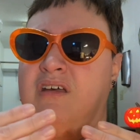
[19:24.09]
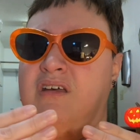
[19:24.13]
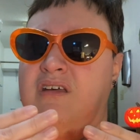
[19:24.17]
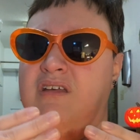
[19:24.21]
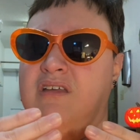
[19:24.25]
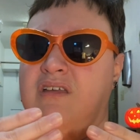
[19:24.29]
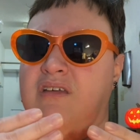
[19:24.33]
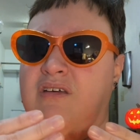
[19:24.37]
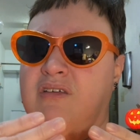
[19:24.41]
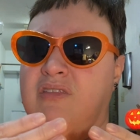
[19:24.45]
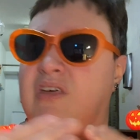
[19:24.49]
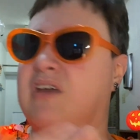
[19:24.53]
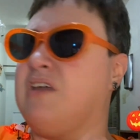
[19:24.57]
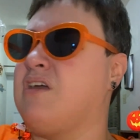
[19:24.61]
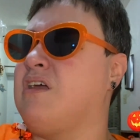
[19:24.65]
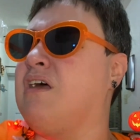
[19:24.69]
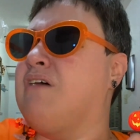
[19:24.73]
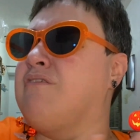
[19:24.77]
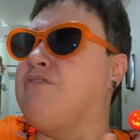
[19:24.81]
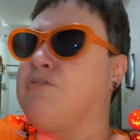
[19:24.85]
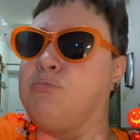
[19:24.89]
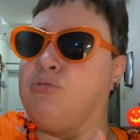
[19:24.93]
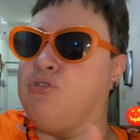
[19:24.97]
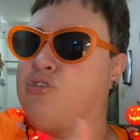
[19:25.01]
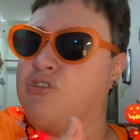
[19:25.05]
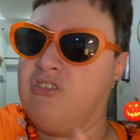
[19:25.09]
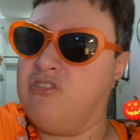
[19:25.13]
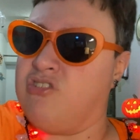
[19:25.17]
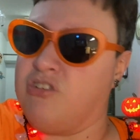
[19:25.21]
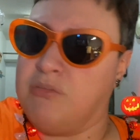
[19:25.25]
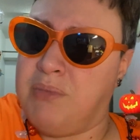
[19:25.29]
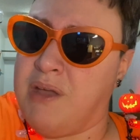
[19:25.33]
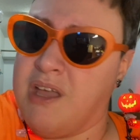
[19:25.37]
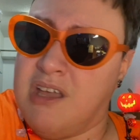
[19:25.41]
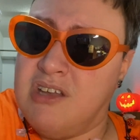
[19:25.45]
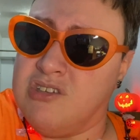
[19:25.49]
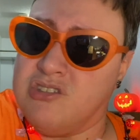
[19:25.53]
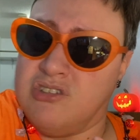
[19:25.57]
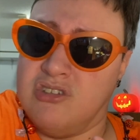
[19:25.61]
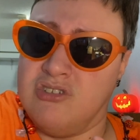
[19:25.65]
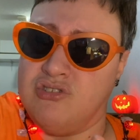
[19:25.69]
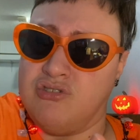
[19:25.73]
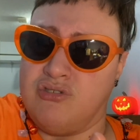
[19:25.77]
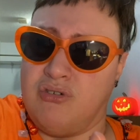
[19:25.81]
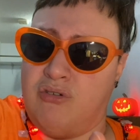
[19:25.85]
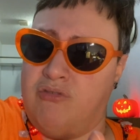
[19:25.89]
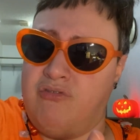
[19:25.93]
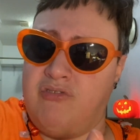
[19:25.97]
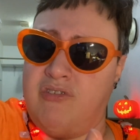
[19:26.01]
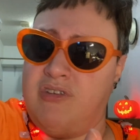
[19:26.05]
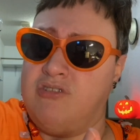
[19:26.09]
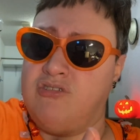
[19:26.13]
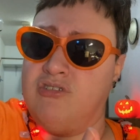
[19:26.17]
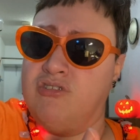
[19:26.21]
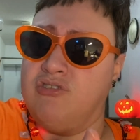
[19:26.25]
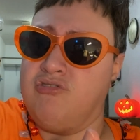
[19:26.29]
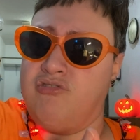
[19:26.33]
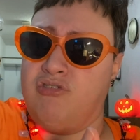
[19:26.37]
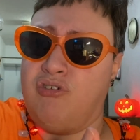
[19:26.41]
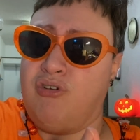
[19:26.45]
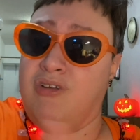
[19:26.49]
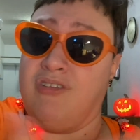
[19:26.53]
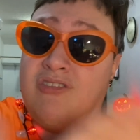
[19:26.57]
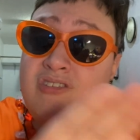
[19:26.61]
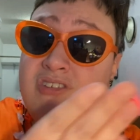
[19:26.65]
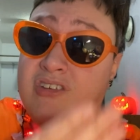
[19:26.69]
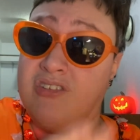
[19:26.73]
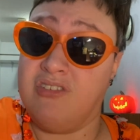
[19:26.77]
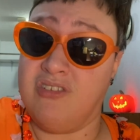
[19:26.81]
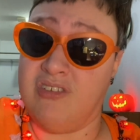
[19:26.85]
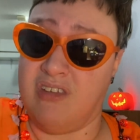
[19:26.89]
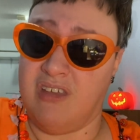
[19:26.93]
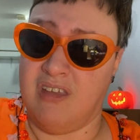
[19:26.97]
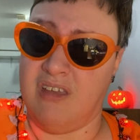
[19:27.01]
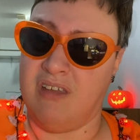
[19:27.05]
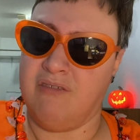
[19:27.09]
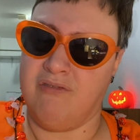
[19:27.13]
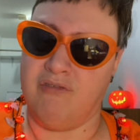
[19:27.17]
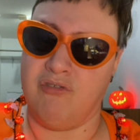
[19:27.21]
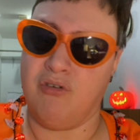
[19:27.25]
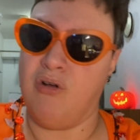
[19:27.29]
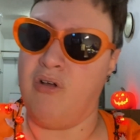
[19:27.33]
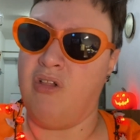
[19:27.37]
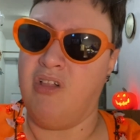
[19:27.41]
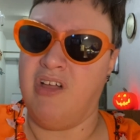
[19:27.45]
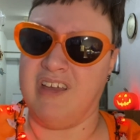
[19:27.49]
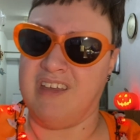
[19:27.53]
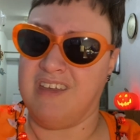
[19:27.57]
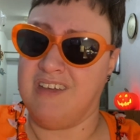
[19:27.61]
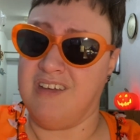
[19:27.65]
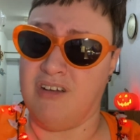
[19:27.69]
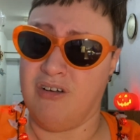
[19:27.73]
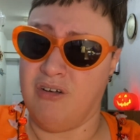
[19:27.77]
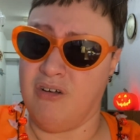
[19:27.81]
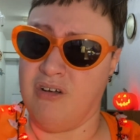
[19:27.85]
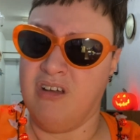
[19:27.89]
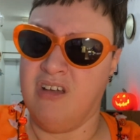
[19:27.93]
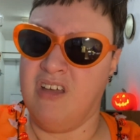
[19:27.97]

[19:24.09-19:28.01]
yeah, they could have a participation trophy just for existing, for all I care.